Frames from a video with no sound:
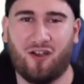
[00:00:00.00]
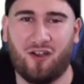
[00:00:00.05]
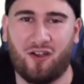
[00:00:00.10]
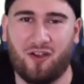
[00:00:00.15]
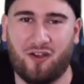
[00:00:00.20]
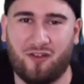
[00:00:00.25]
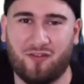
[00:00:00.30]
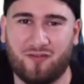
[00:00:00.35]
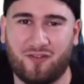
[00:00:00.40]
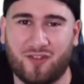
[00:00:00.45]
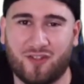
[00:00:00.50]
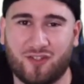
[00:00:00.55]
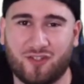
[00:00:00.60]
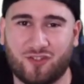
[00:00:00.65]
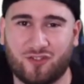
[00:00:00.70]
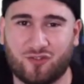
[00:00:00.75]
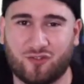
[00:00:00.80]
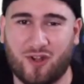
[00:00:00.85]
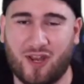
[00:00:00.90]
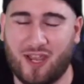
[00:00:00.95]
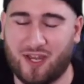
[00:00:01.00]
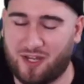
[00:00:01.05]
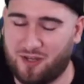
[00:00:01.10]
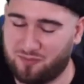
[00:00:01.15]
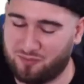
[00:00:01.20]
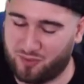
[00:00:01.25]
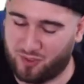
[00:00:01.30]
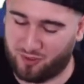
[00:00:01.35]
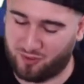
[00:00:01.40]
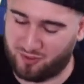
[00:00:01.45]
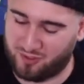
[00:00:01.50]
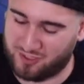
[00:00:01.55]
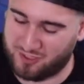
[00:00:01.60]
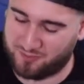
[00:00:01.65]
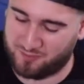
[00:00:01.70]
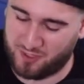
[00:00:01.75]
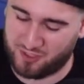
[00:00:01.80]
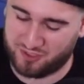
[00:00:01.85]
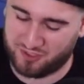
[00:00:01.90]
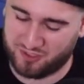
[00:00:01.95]
of Dragon Ball,
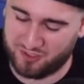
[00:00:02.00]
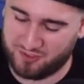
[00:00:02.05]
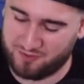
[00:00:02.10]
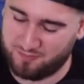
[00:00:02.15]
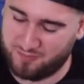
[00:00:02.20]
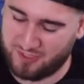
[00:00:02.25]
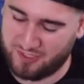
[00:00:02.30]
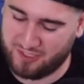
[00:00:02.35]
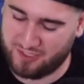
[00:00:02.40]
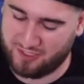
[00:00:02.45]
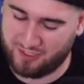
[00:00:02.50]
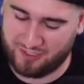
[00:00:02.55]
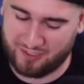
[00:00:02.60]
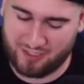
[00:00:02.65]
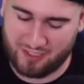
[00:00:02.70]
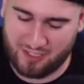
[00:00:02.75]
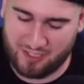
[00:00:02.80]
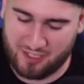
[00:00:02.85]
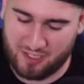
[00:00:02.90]
especially in the beginning.